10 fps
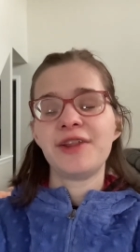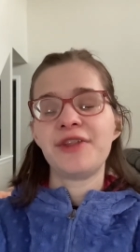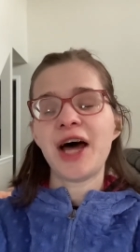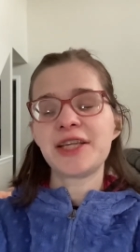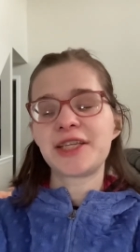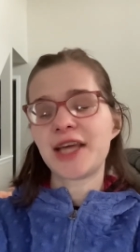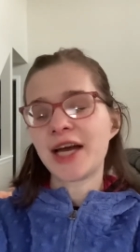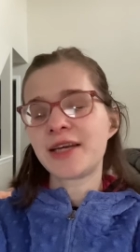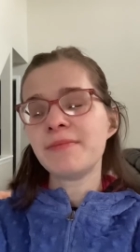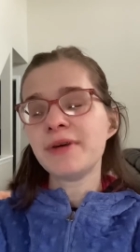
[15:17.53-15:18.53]

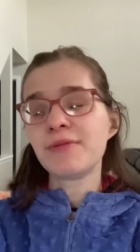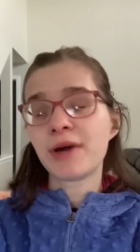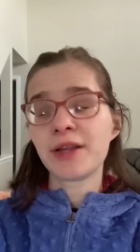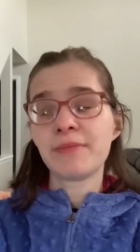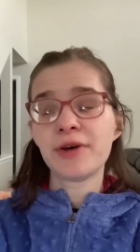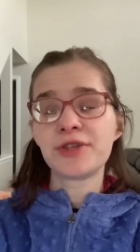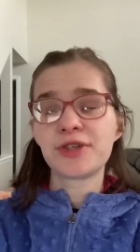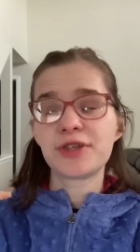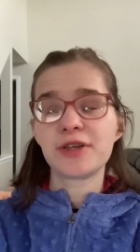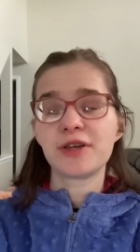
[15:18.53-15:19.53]
That can be one of the
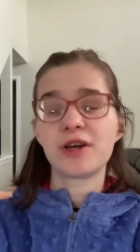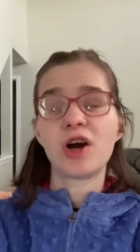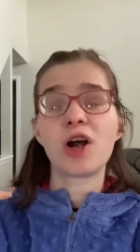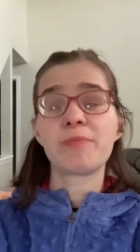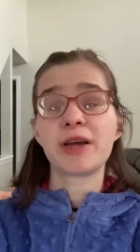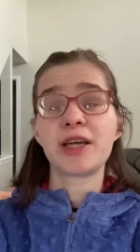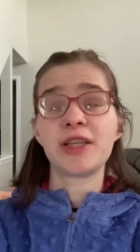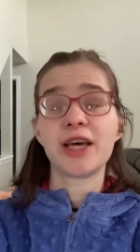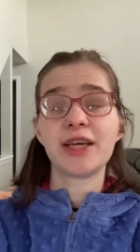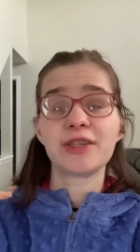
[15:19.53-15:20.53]
most
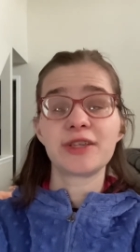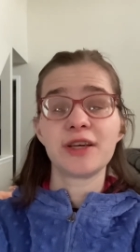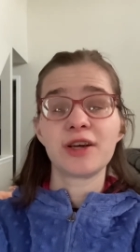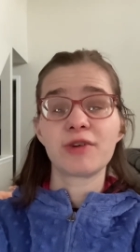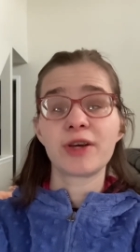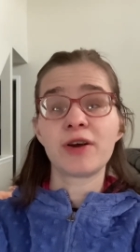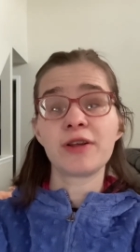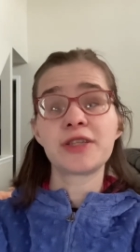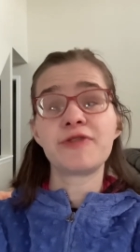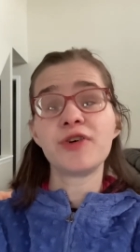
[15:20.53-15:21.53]
heartbreaking things,
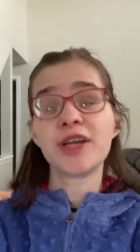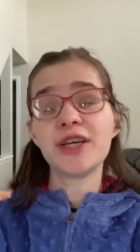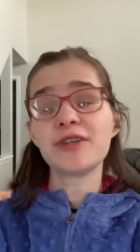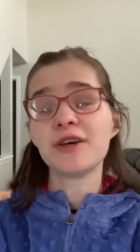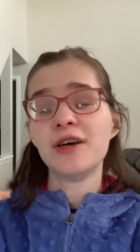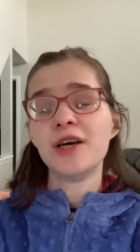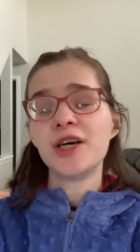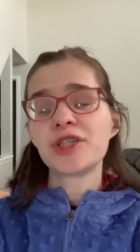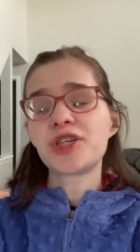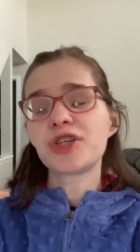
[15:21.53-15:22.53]
regardless of who it is.
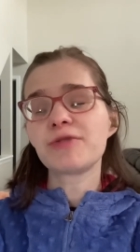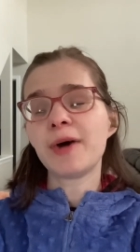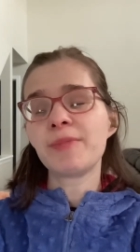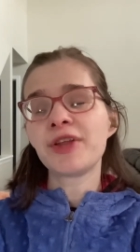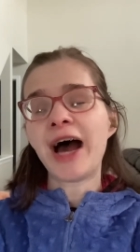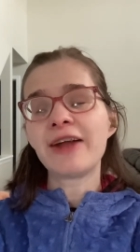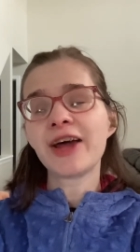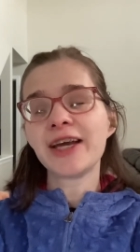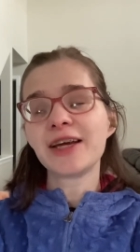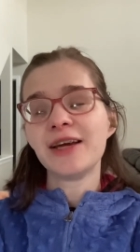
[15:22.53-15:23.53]
So just remember that, like,